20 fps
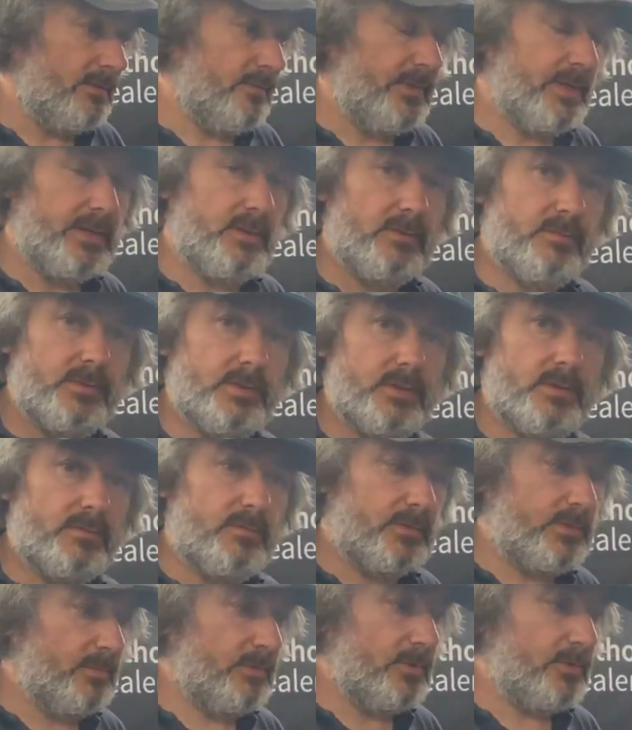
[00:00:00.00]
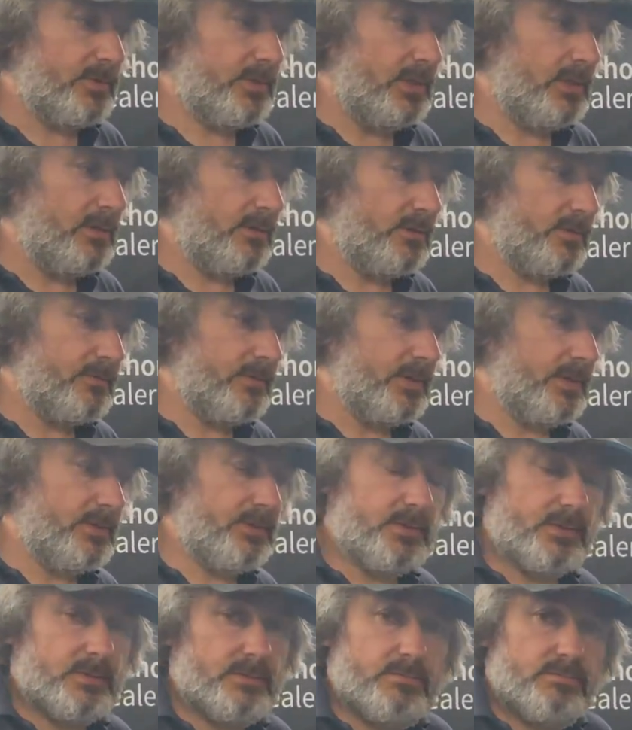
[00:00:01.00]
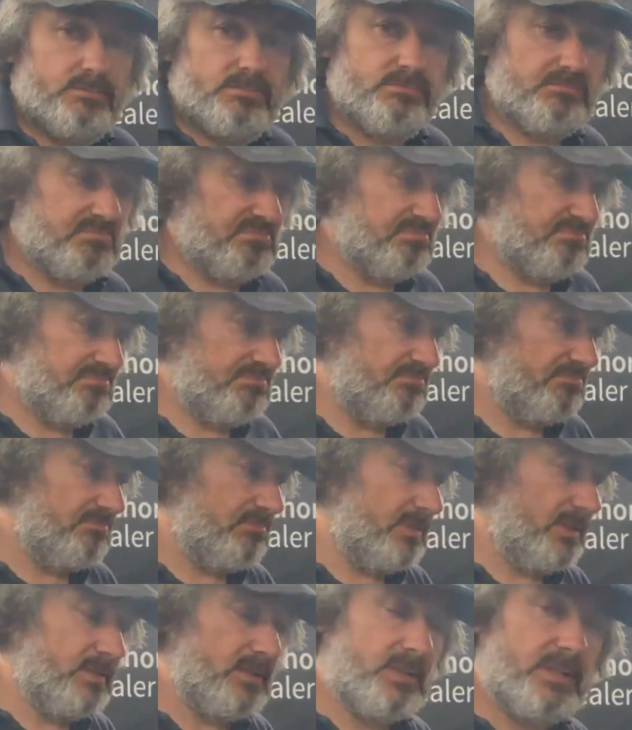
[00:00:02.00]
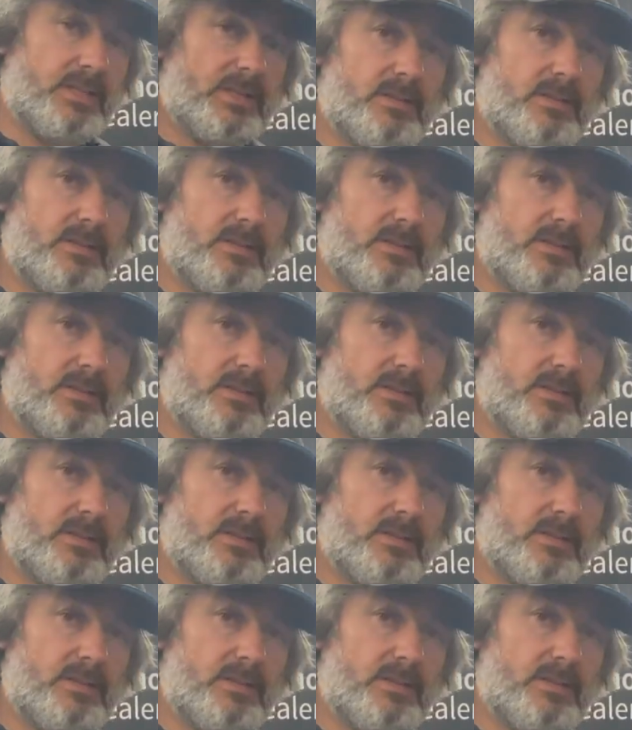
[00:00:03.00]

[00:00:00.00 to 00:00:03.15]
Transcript: fail, you know, WRC cars fail. It's just, at the end of the